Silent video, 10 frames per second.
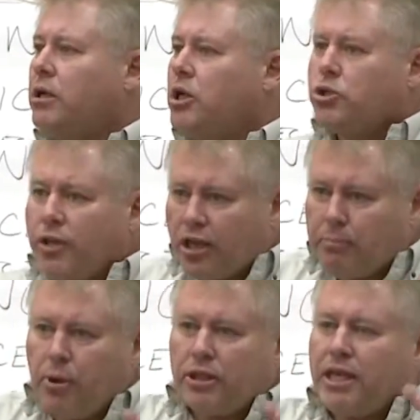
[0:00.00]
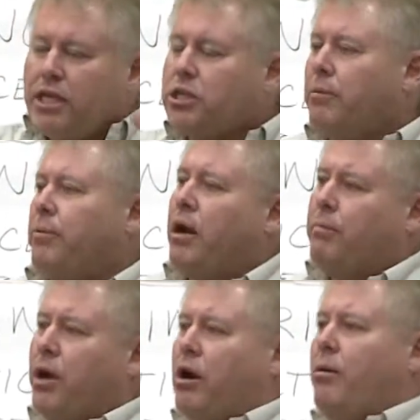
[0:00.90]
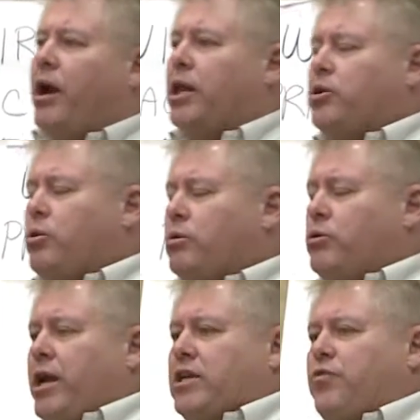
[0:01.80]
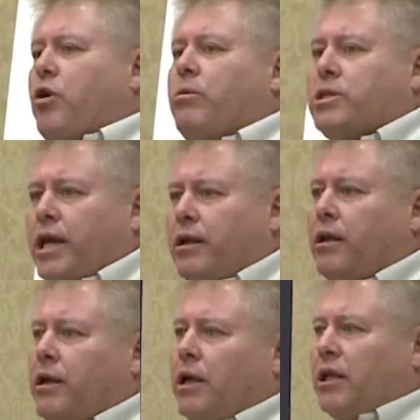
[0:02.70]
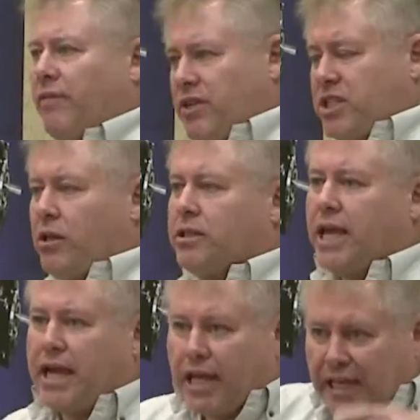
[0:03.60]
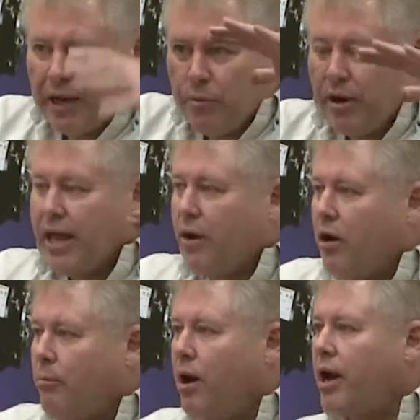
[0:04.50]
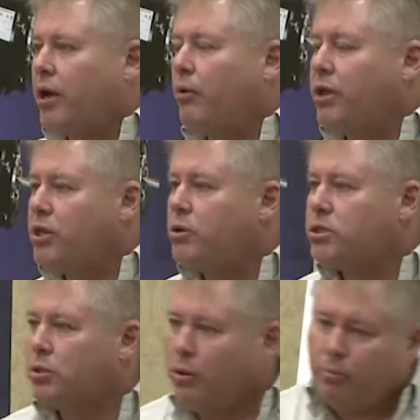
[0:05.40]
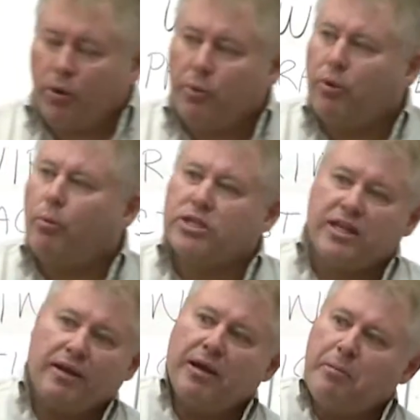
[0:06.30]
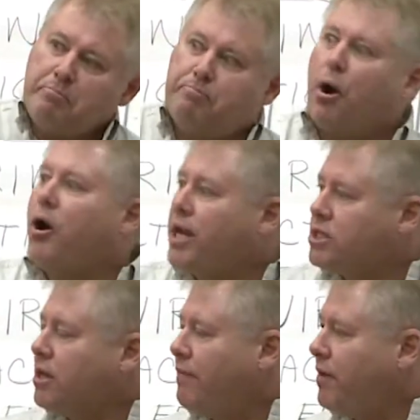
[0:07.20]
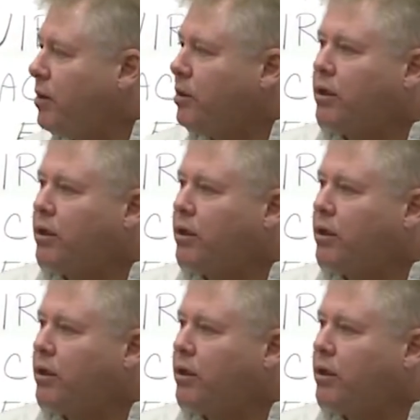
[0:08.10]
So they could put these harmonically tuned transformers in to facilitate and get rid of that harmonic or reduce it to a point where it wasn't burning stuff out.